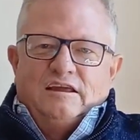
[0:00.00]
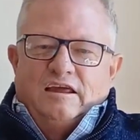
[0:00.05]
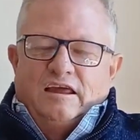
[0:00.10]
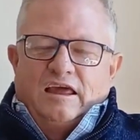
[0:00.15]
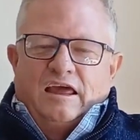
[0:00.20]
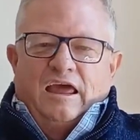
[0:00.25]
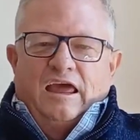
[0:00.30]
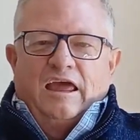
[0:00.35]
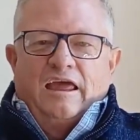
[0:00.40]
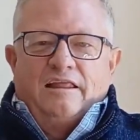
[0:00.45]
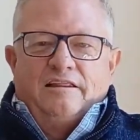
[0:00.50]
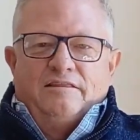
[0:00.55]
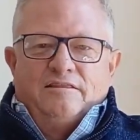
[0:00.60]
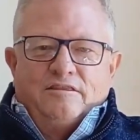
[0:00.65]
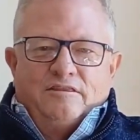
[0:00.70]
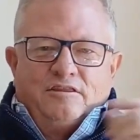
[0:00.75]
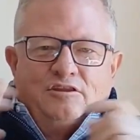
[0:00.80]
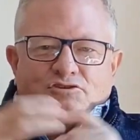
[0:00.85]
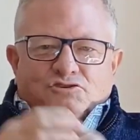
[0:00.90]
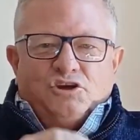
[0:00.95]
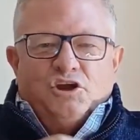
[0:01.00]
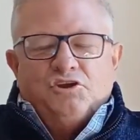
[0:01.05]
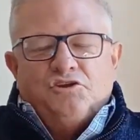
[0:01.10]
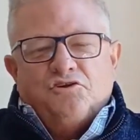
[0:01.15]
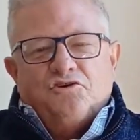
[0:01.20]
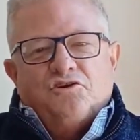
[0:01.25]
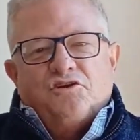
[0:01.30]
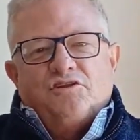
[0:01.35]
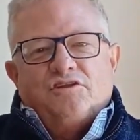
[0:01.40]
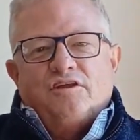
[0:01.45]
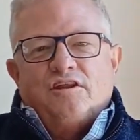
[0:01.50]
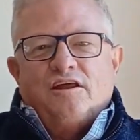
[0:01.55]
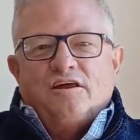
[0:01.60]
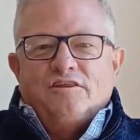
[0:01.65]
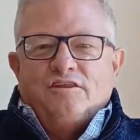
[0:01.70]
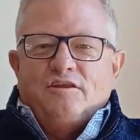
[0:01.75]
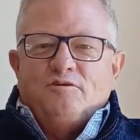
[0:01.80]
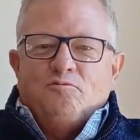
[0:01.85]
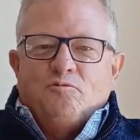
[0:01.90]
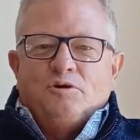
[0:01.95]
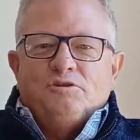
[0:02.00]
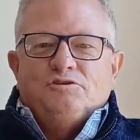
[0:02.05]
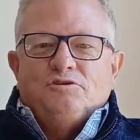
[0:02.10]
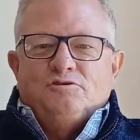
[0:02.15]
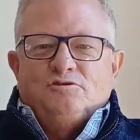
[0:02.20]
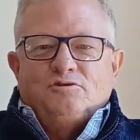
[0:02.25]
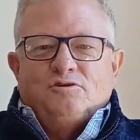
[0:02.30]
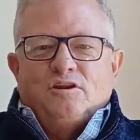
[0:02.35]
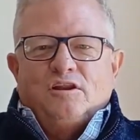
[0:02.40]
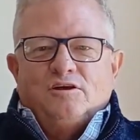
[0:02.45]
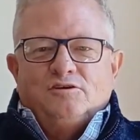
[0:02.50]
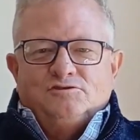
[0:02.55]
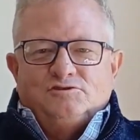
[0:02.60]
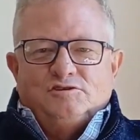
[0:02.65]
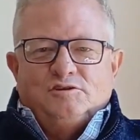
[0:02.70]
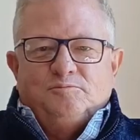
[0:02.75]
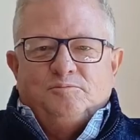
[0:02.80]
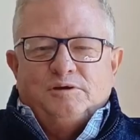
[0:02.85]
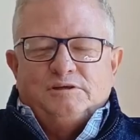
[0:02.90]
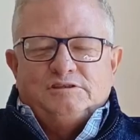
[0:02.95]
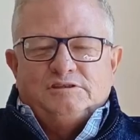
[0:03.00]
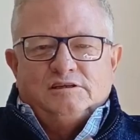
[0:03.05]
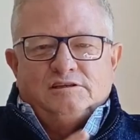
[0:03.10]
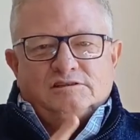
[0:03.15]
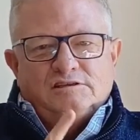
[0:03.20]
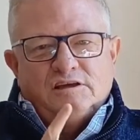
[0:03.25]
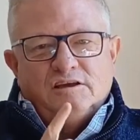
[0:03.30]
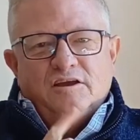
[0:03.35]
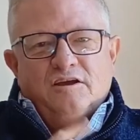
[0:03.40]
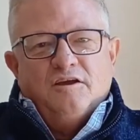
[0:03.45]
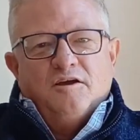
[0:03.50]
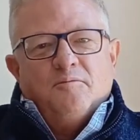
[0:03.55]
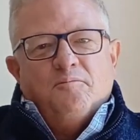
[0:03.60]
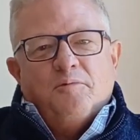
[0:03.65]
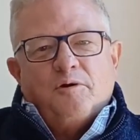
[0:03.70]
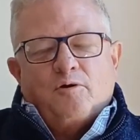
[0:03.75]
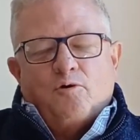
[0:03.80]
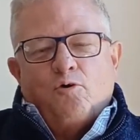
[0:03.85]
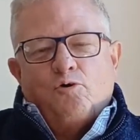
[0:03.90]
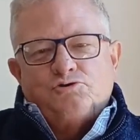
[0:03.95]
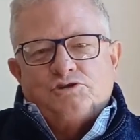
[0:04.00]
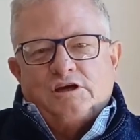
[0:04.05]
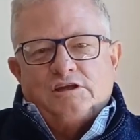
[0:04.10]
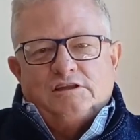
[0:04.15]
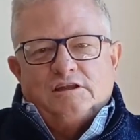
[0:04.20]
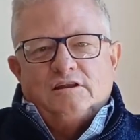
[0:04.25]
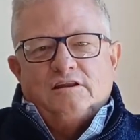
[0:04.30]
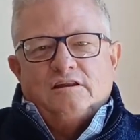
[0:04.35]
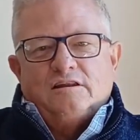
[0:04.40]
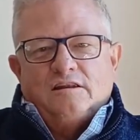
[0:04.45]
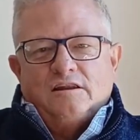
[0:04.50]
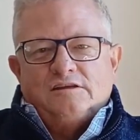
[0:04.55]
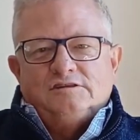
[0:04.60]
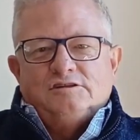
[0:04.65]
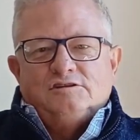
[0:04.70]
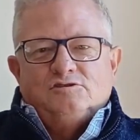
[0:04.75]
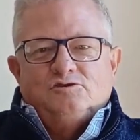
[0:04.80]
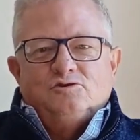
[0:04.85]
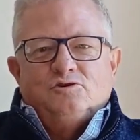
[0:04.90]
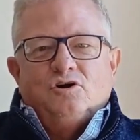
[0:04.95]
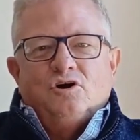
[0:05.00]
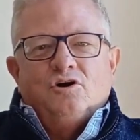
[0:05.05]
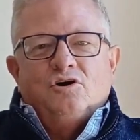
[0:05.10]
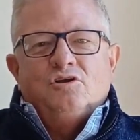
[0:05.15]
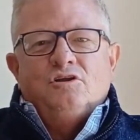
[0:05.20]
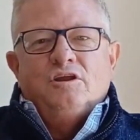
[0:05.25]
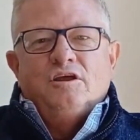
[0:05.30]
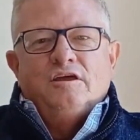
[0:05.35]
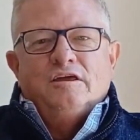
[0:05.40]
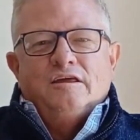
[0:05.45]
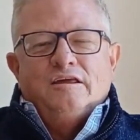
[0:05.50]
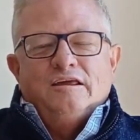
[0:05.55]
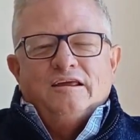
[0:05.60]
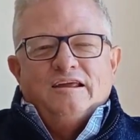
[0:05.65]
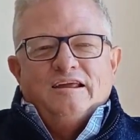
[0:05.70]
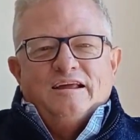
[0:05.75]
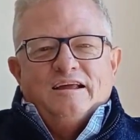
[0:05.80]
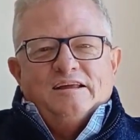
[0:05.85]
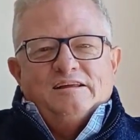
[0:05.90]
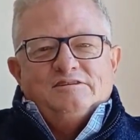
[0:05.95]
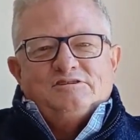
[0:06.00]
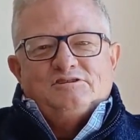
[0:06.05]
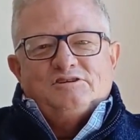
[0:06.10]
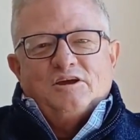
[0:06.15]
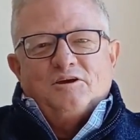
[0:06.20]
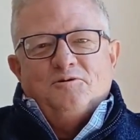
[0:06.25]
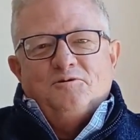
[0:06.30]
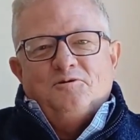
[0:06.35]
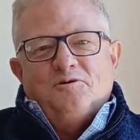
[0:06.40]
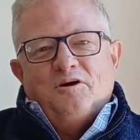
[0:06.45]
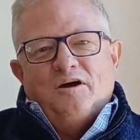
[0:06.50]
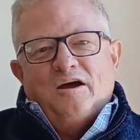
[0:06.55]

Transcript: and the January that I then wanted to close the business because I didn't listen to God. So